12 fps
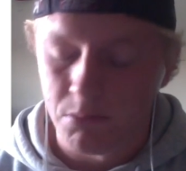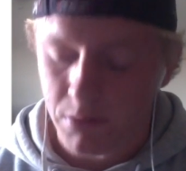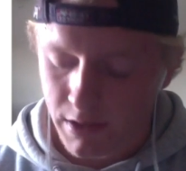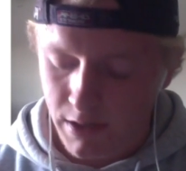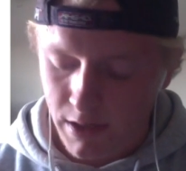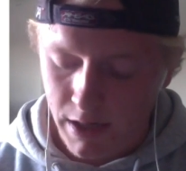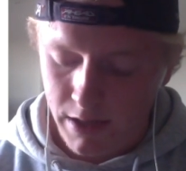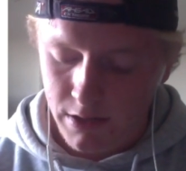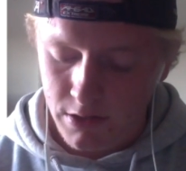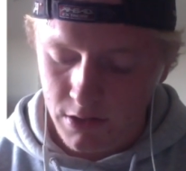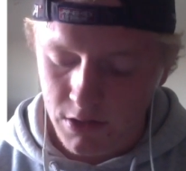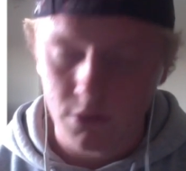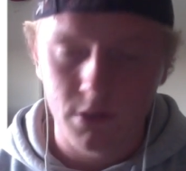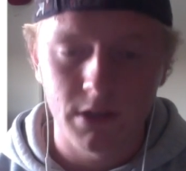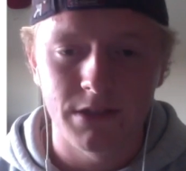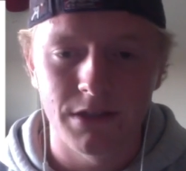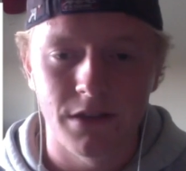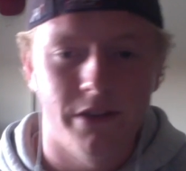But I do
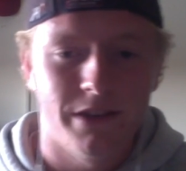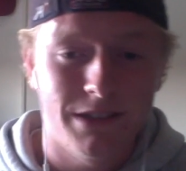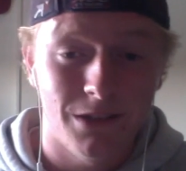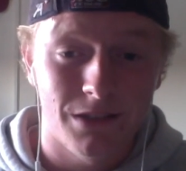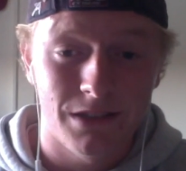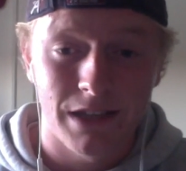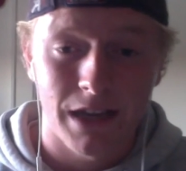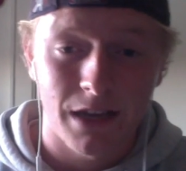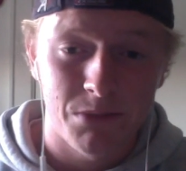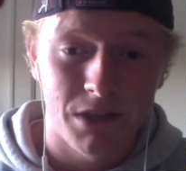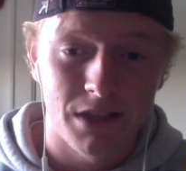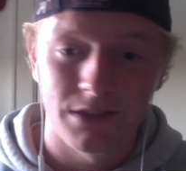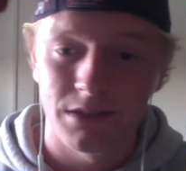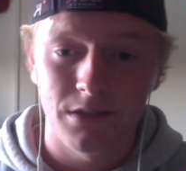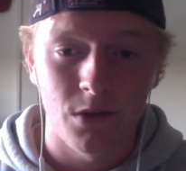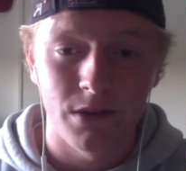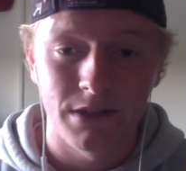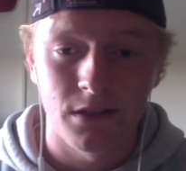consider this still a stack because
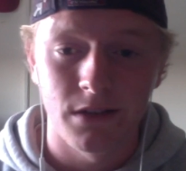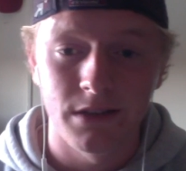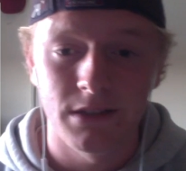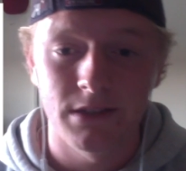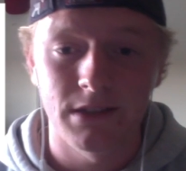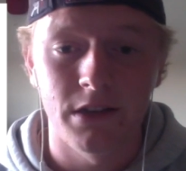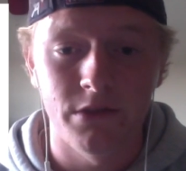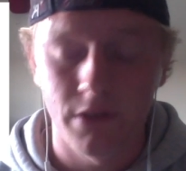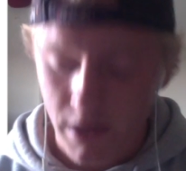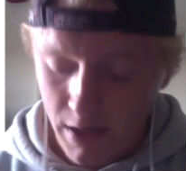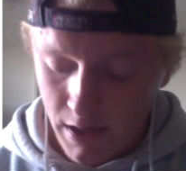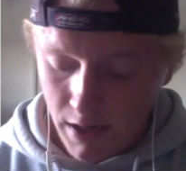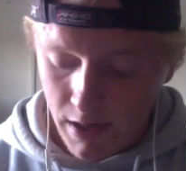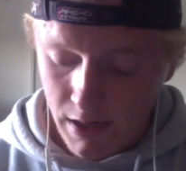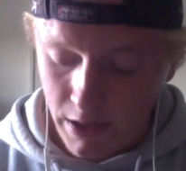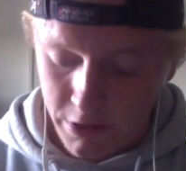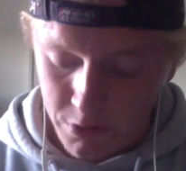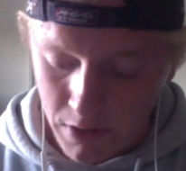Cody Zeller is a center in
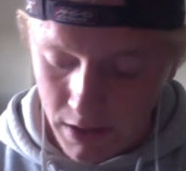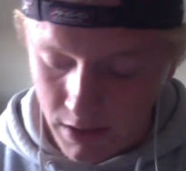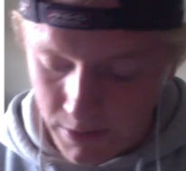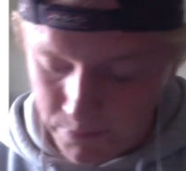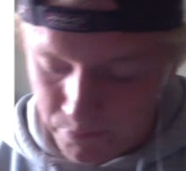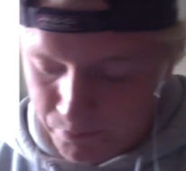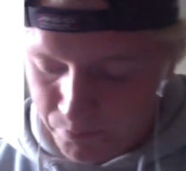actuality.